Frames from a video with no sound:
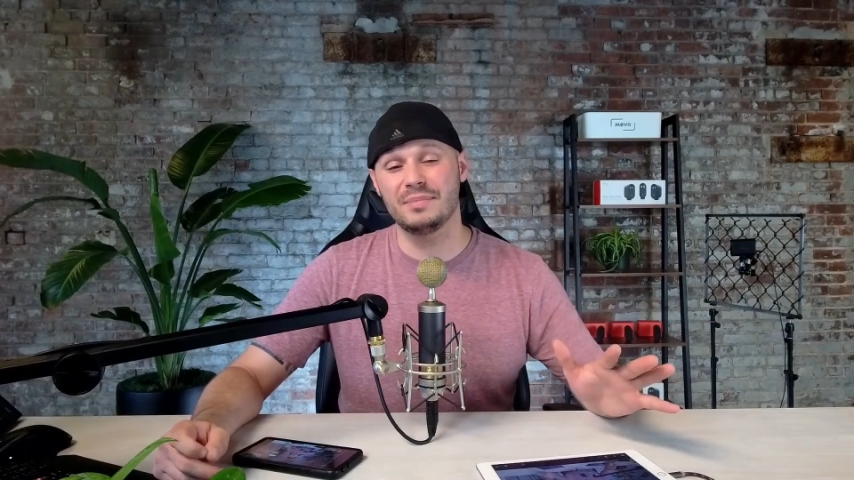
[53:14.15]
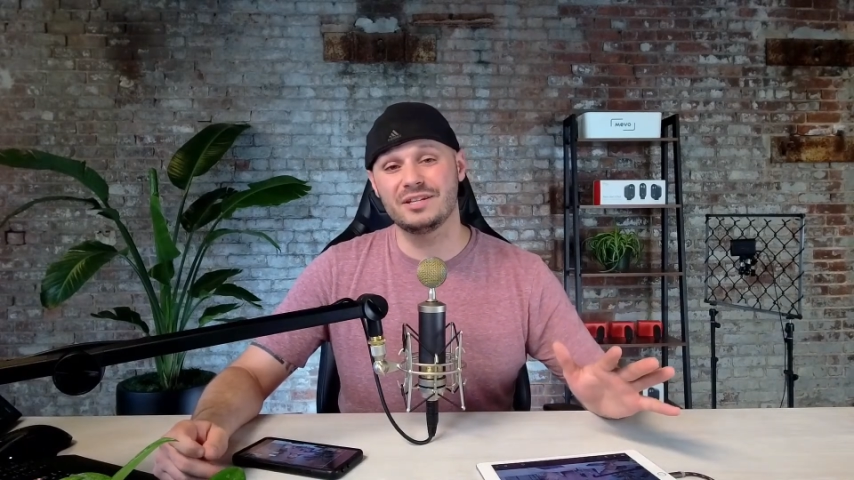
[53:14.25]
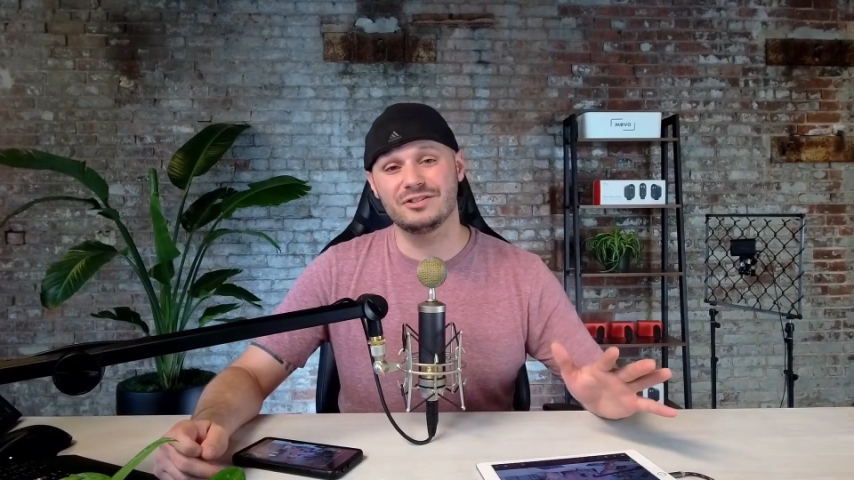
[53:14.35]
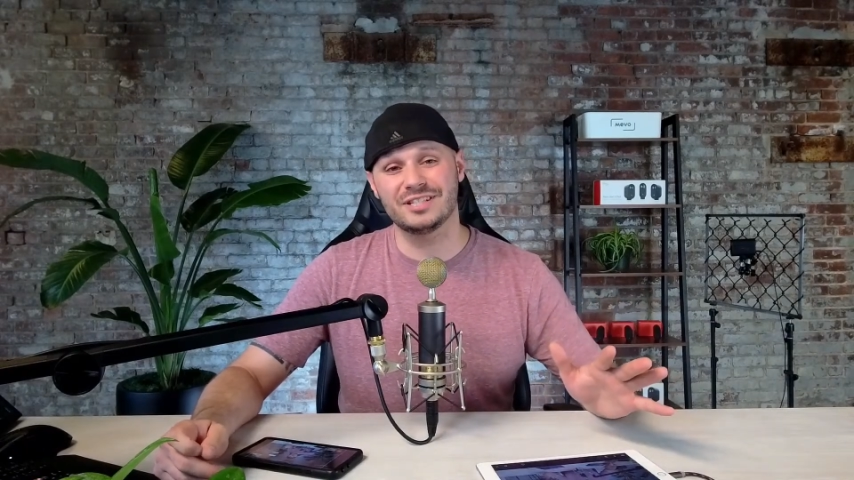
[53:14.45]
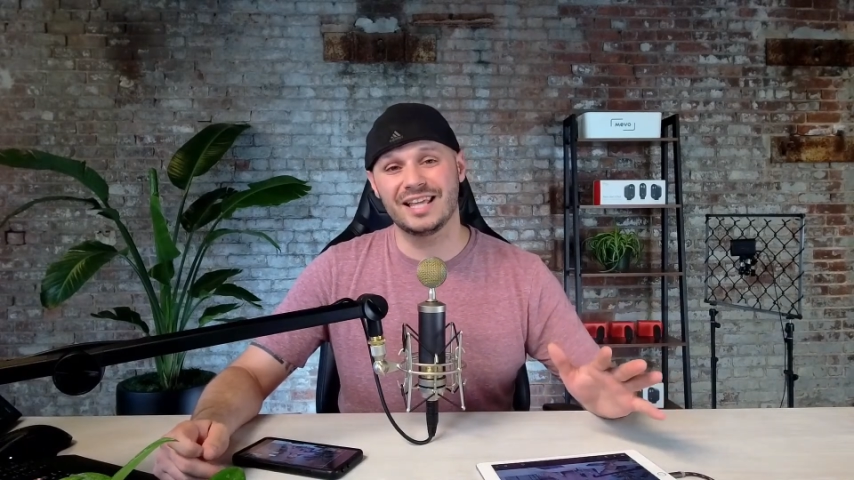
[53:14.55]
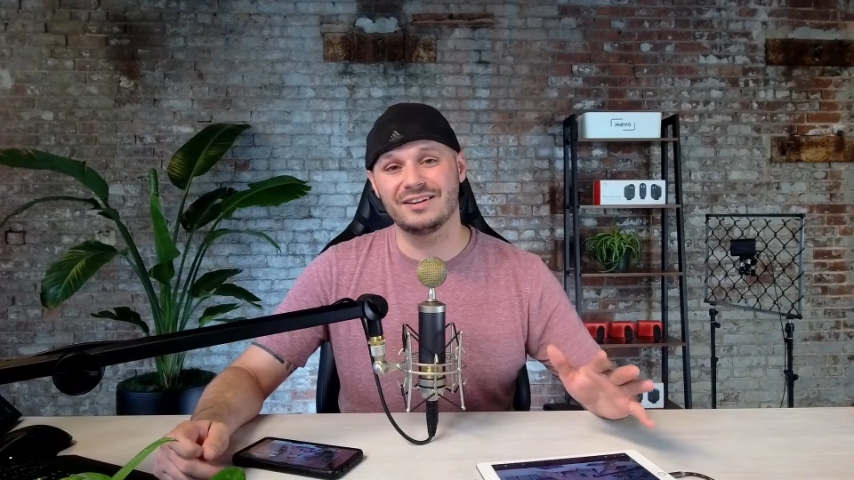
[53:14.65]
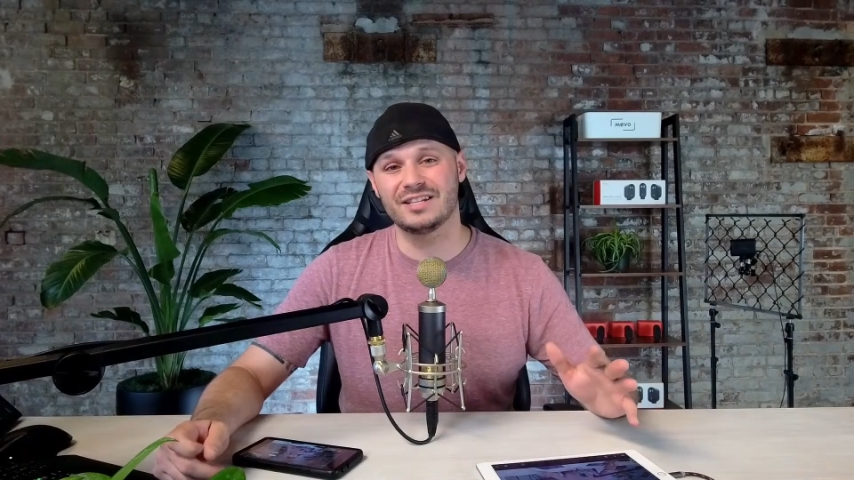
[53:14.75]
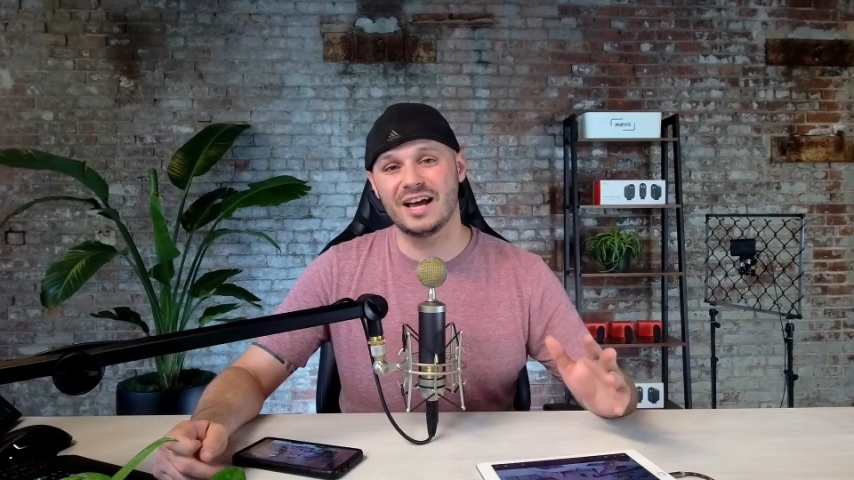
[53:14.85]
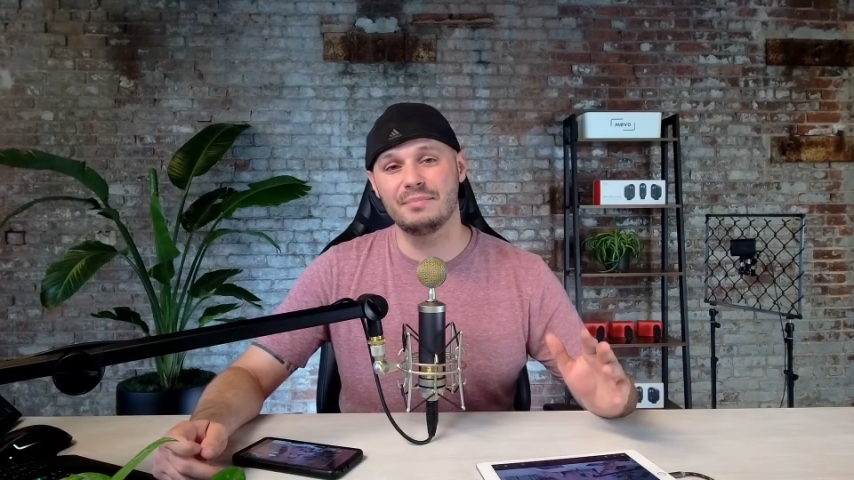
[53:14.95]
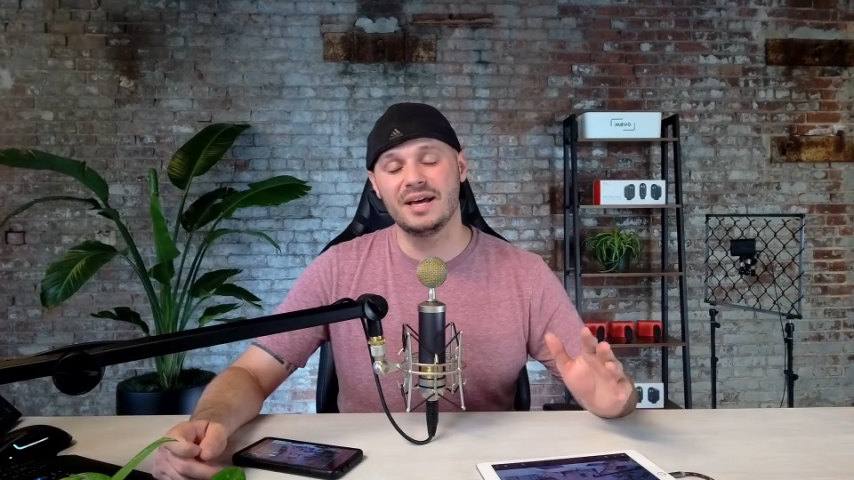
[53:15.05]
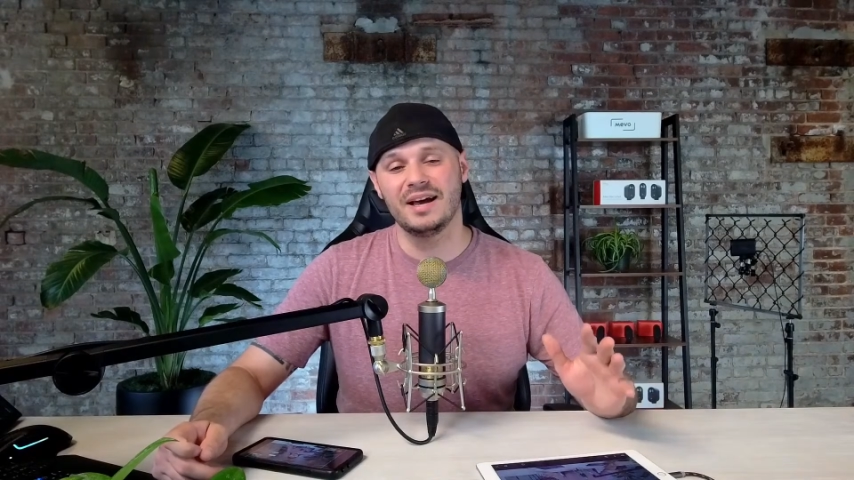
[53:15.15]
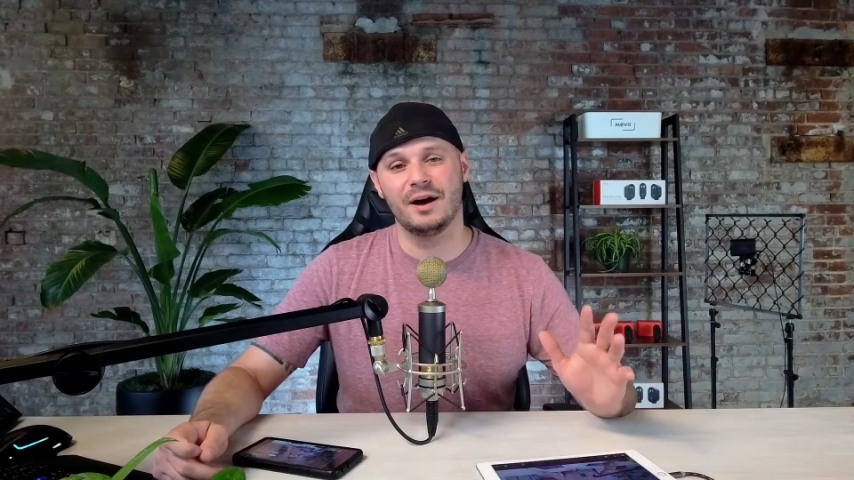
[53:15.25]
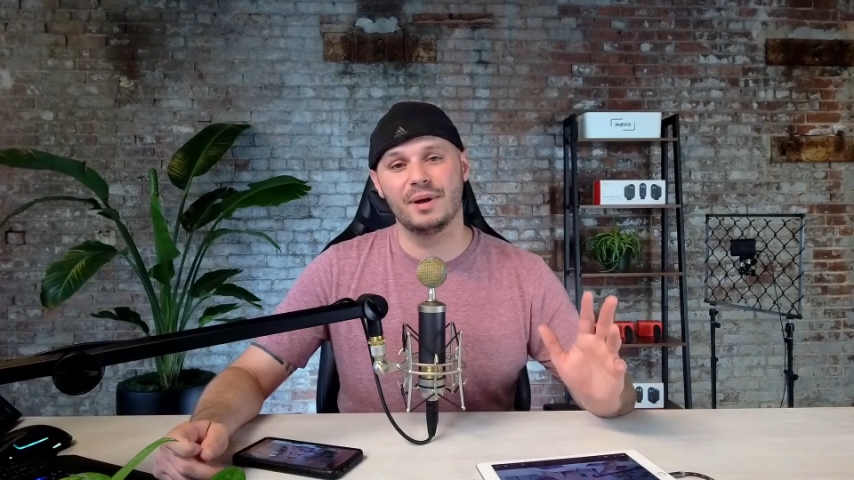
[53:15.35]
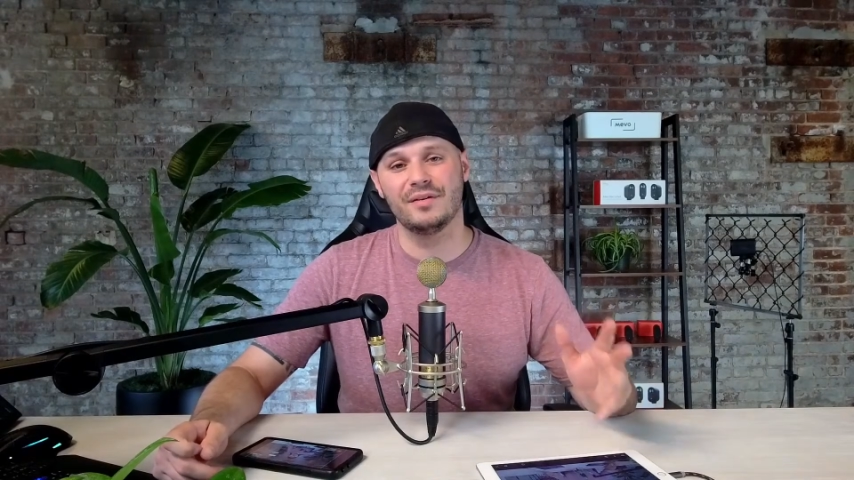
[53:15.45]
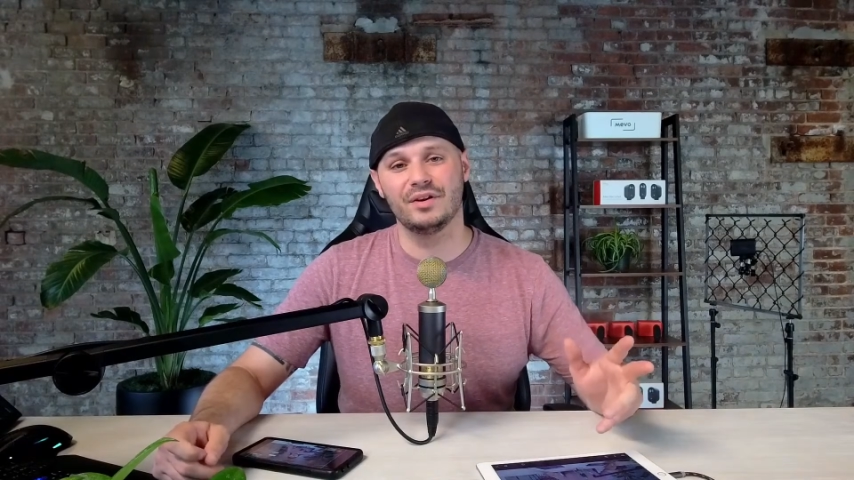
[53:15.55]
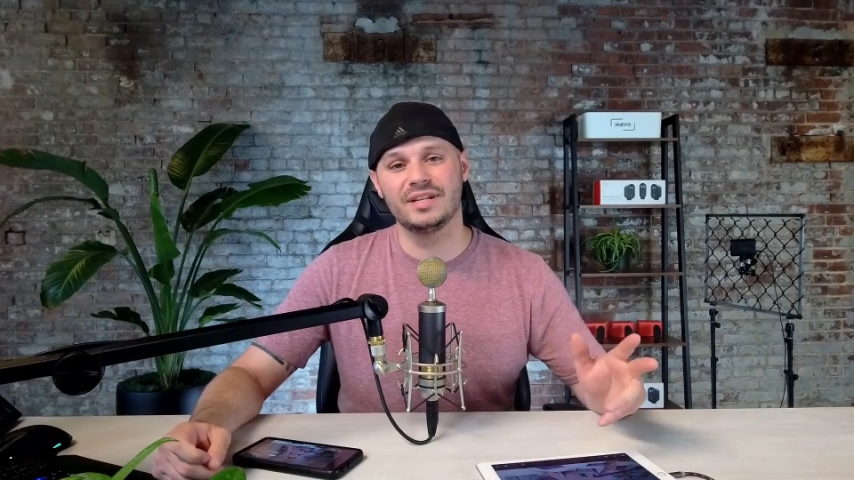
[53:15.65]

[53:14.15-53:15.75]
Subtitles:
Eastern Standard Time every